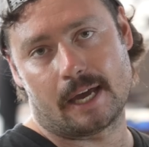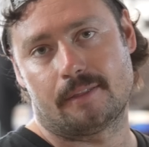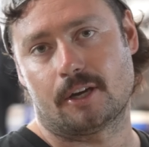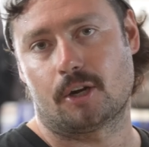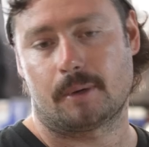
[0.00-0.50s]
and
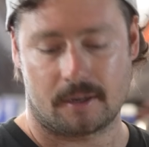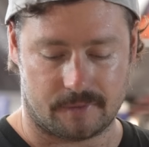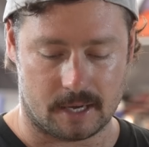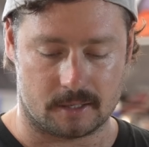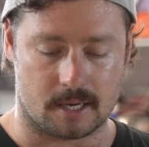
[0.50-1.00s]
the only one I
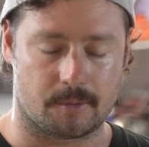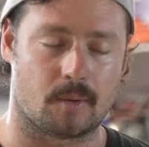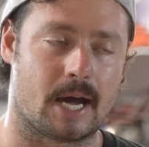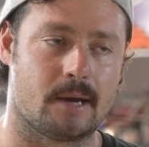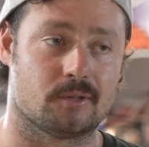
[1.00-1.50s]
found in
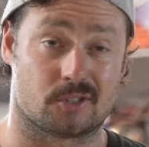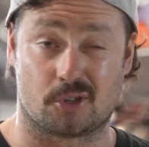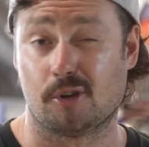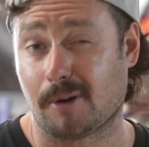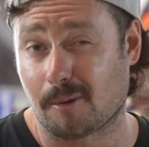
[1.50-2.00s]
WA was
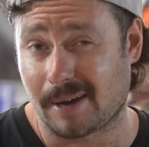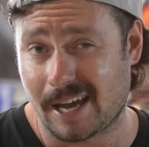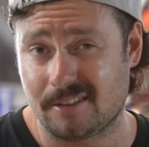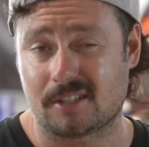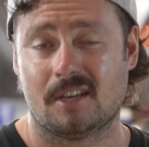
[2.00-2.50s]
two bolt
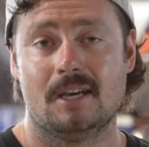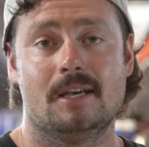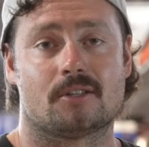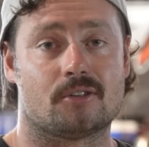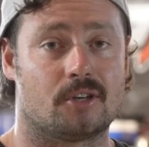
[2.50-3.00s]
mains.
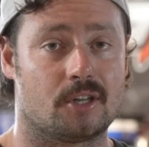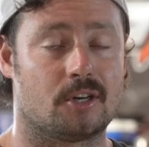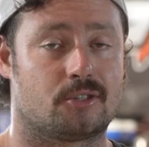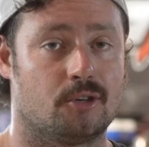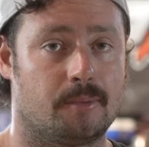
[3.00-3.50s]
So it's only
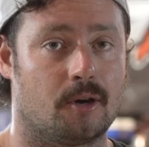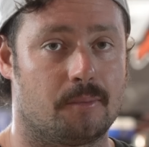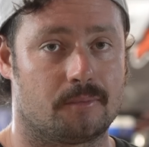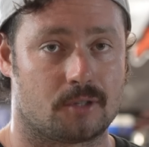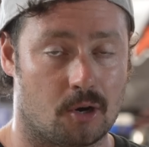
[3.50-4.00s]
got two bolt,
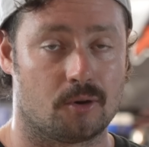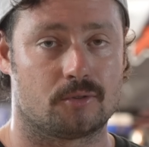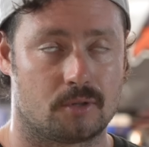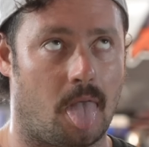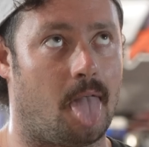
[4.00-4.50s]

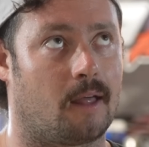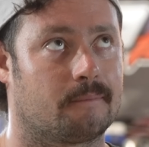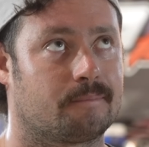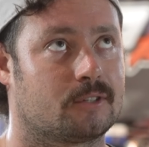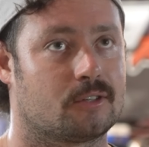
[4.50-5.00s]
so
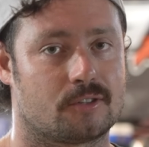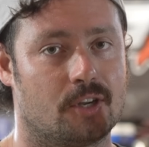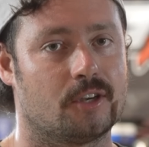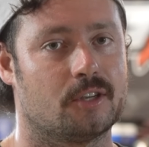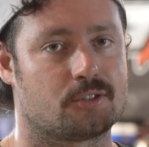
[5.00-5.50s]
it's
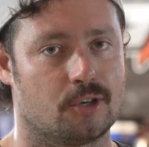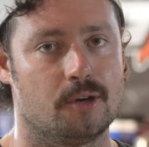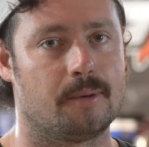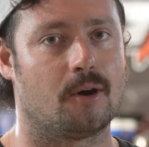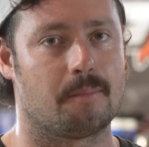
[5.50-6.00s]
only got
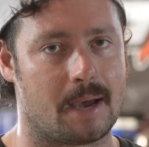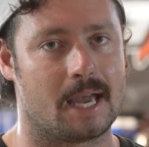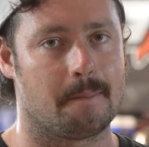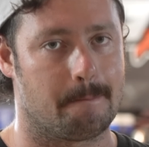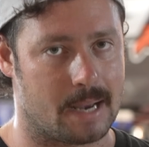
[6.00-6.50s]
two bolt
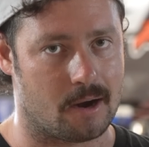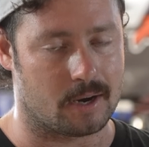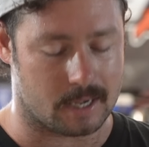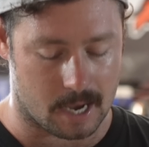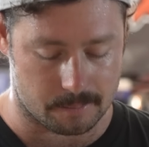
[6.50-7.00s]
main
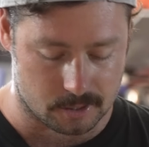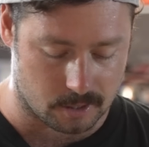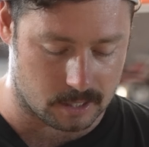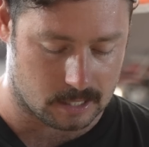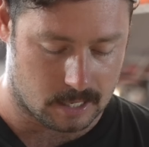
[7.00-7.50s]
bearing caps
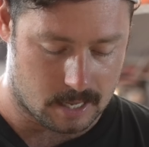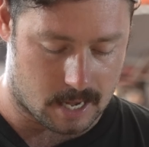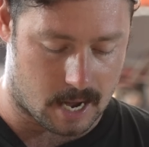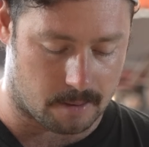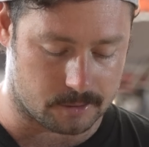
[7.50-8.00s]
on
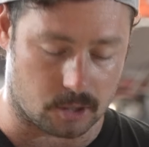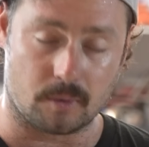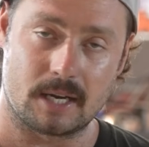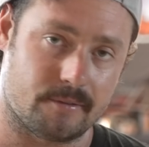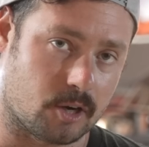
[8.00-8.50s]
it. Um, so
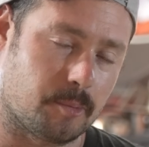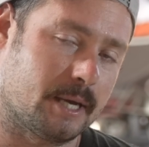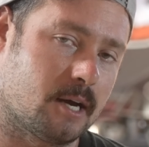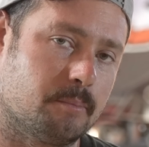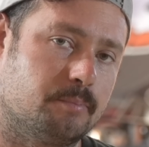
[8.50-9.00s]
we're never gonna
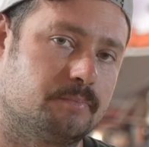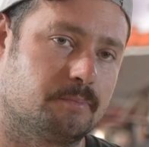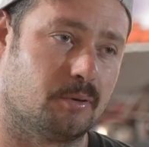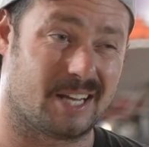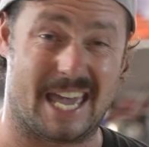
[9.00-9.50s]
be able to
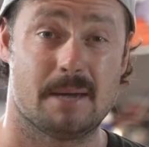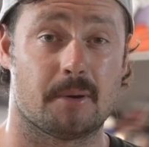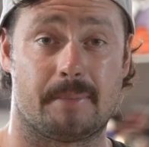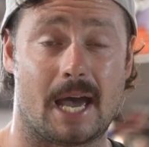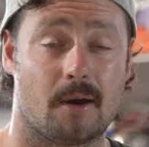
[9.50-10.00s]
put a heap
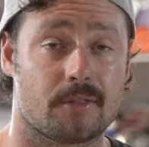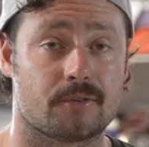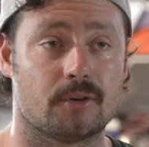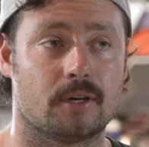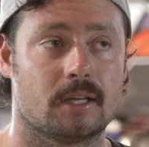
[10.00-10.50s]
of power
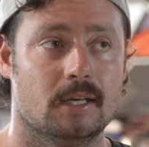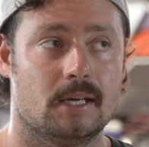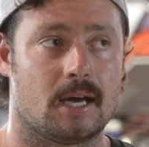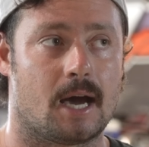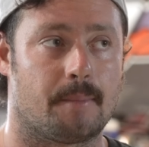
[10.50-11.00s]
through
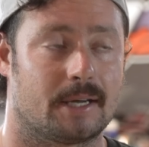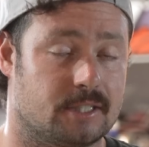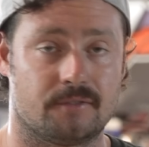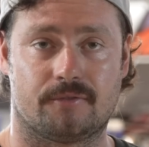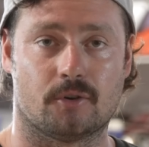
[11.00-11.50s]
it. Um, I
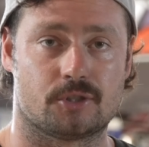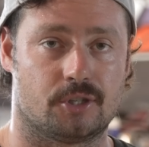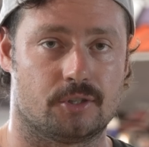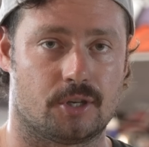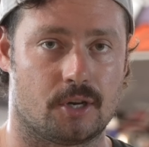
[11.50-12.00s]
didn't forge the
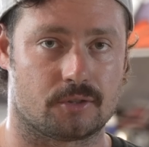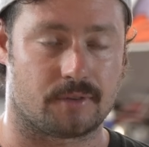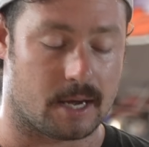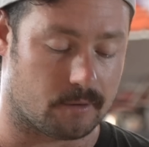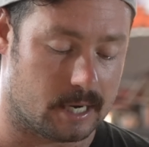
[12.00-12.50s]
internals
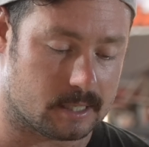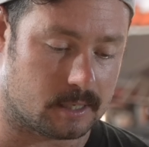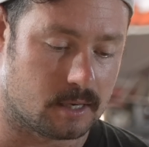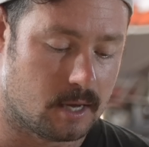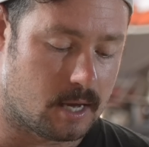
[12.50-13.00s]
for that reason,
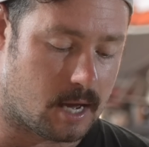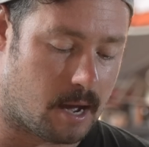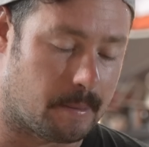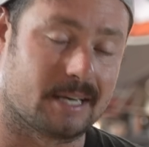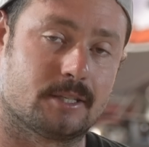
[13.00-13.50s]

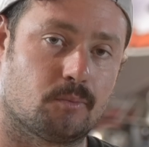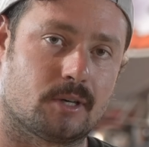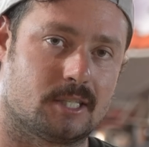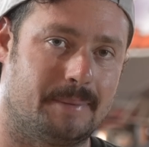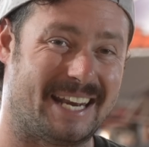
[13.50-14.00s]
um, and I didn't
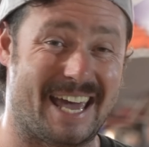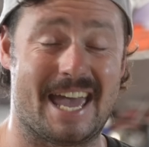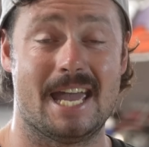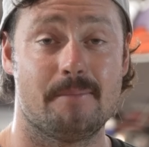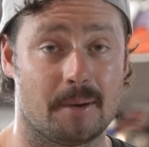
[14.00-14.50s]
want to spend a
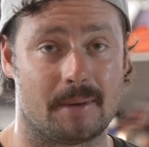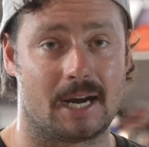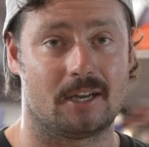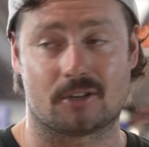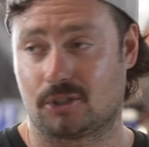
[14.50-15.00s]
heap of
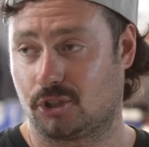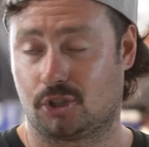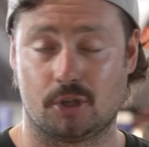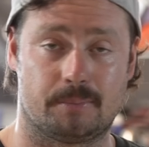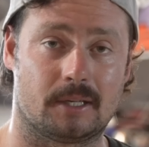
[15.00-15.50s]
money on a
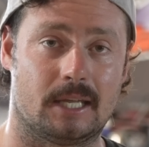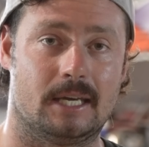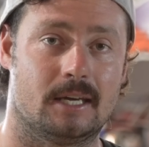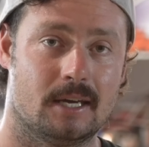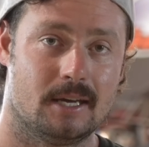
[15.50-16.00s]

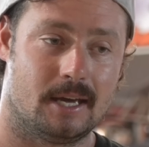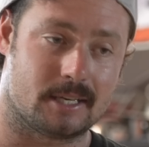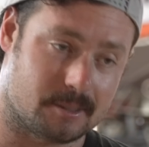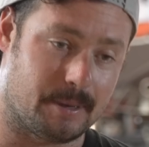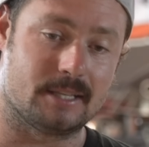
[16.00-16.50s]
stupidly
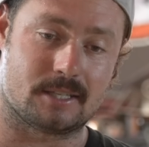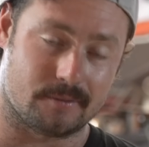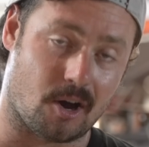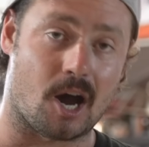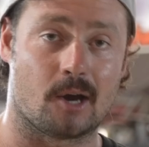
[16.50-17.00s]
expensive
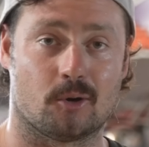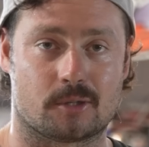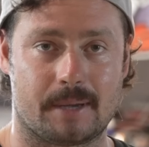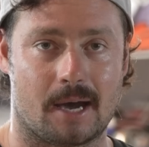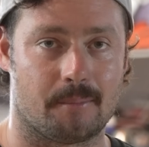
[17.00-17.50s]
high
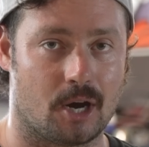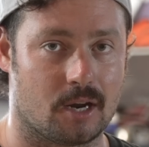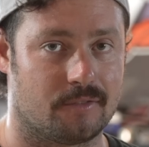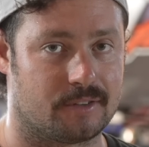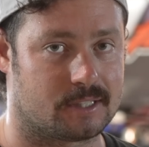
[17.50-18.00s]
horsepower
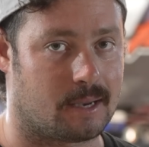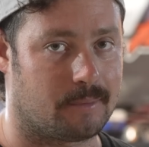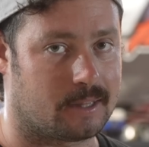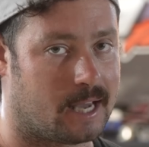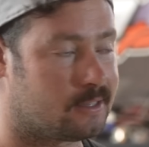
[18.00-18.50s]
motor for
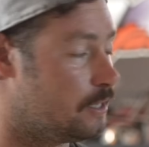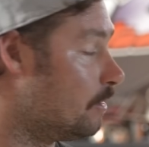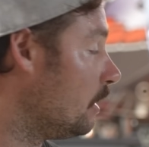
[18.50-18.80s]
something that's in